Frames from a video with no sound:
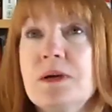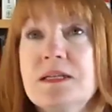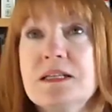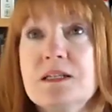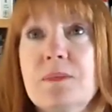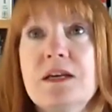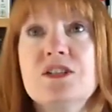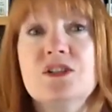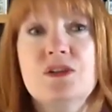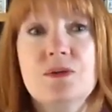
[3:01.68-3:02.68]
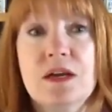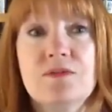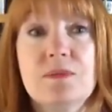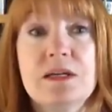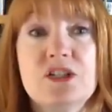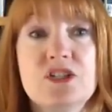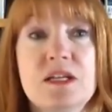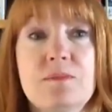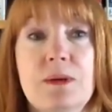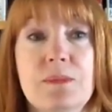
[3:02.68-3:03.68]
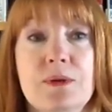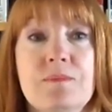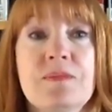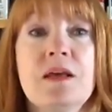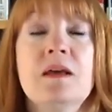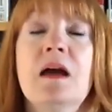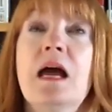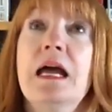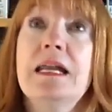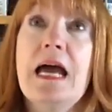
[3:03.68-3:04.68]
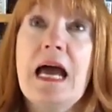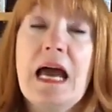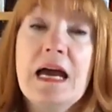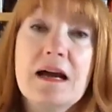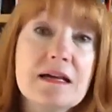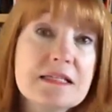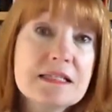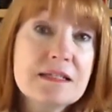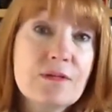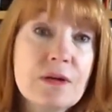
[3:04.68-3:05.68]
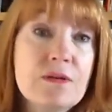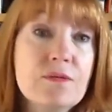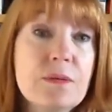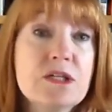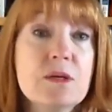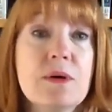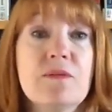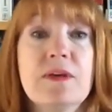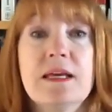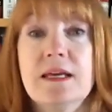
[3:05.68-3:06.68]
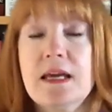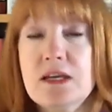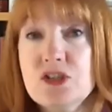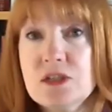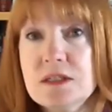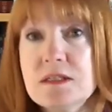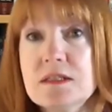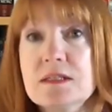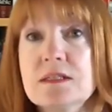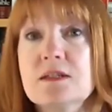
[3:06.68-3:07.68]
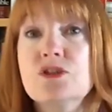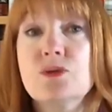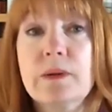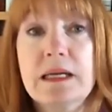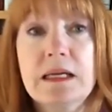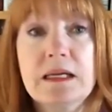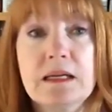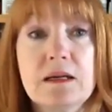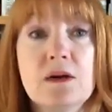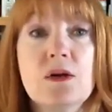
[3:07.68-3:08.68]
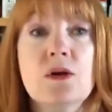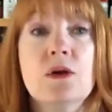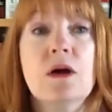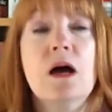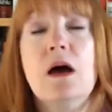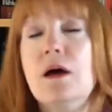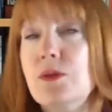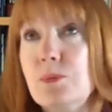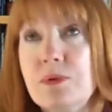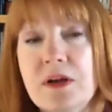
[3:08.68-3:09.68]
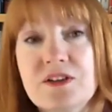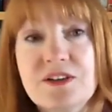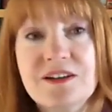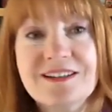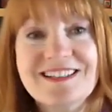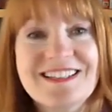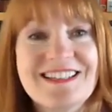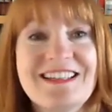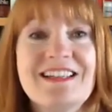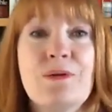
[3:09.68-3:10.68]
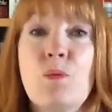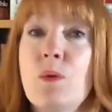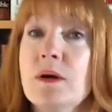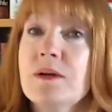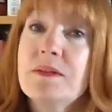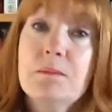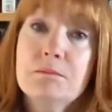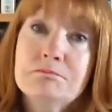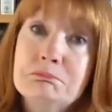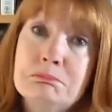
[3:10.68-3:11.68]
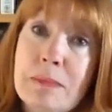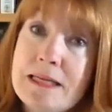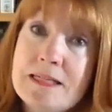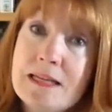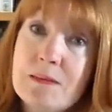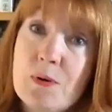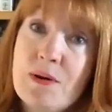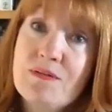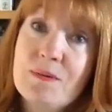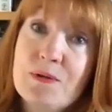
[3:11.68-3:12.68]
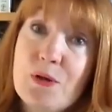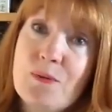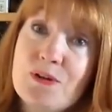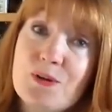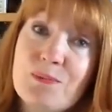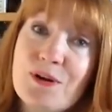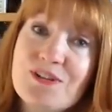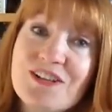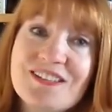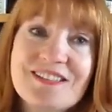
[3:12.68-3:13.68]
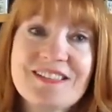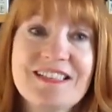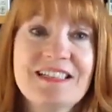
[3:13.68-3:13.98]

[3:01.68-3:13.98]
participation you get from each team member, and ask for information about vacations, training, other projects, work that might take them away from you and your project.